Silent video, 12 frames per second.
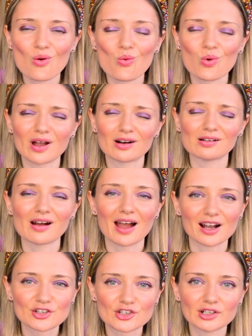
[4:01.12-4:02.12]
Well,
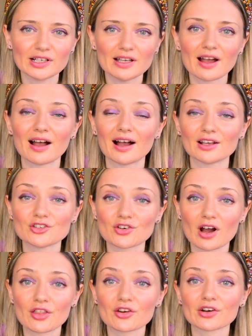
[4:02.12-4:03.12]
actually, I'd
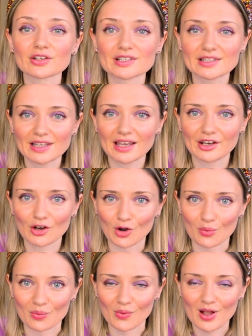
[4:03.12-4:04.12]
rather stay at
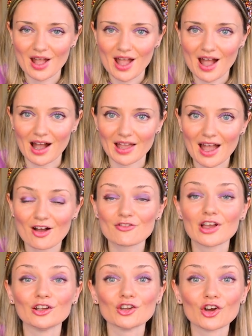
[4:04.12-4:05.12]
home. I have
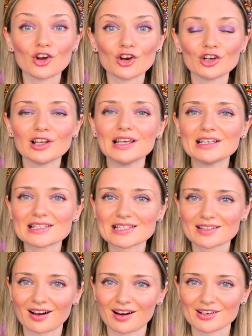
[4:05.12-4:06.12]
an early
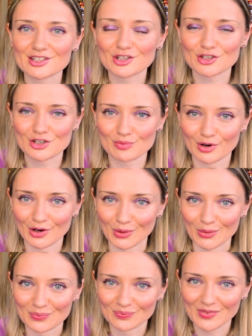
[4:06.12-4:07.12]
start
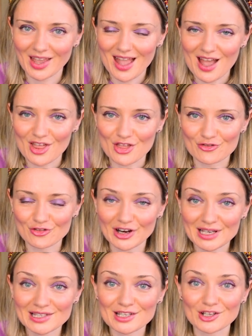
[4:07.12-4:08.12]
tomorrow. The
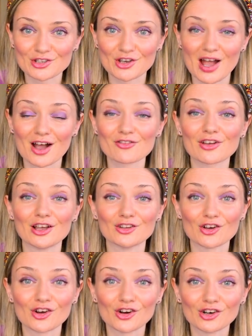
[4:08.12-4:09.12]
phrase to have
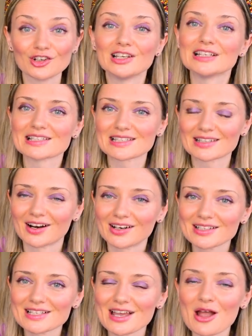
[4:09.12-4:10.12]
an early
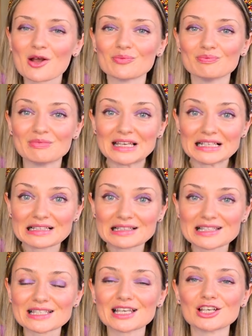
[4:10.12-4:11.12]
start
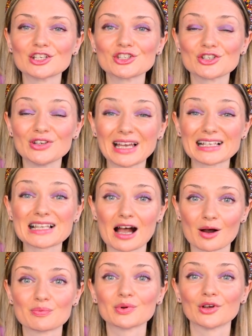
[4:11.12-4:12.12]
means to get
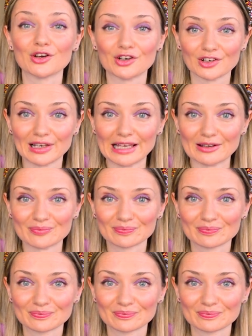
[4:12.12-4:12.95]
up early.